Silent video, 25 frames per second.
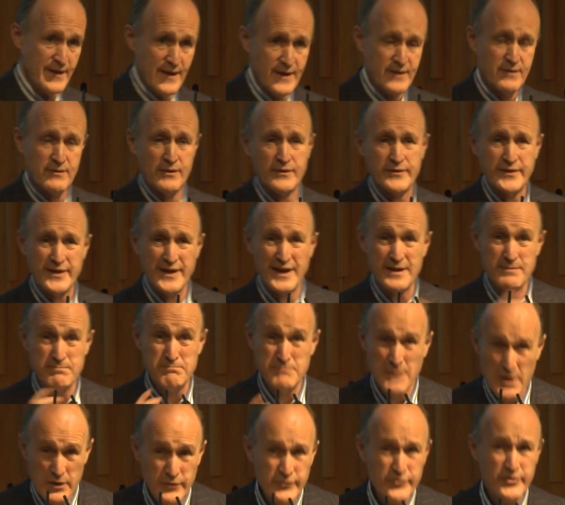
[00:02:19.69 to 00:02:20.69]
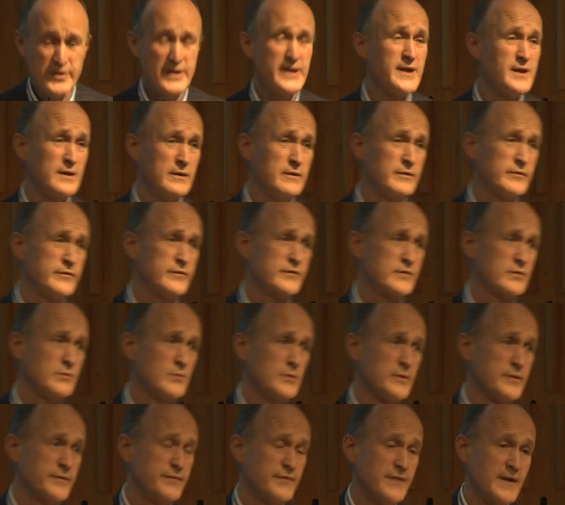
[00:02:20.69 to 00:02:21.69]
that grant in aid, mostly goes
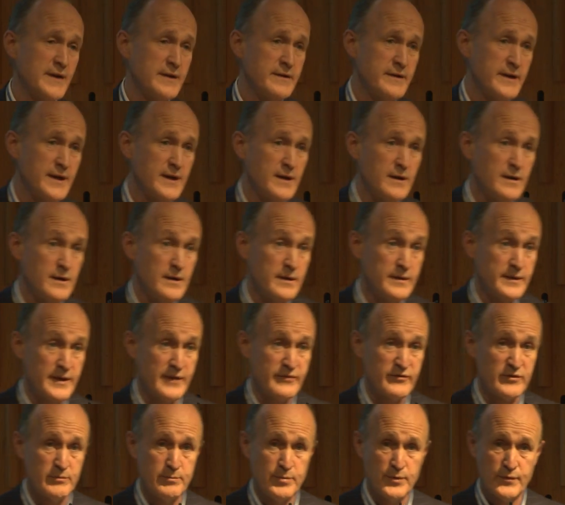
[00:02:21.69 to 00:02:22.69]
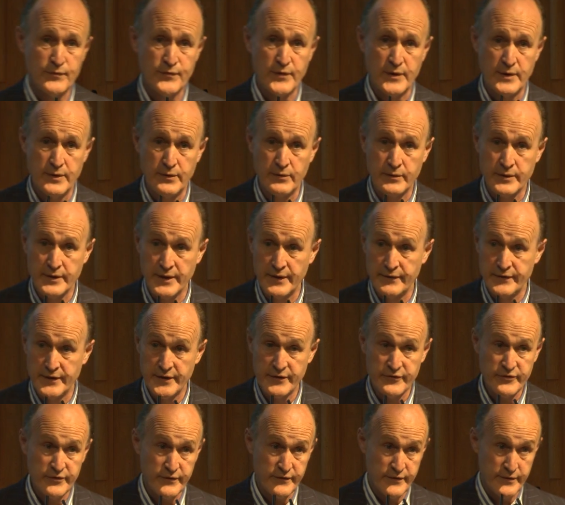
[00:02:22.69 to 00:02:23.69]
toward funding our national portfolio
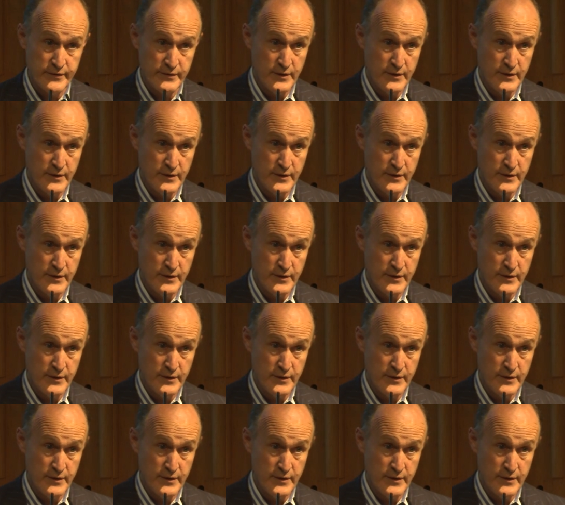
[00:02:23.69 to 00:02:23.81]
organisations,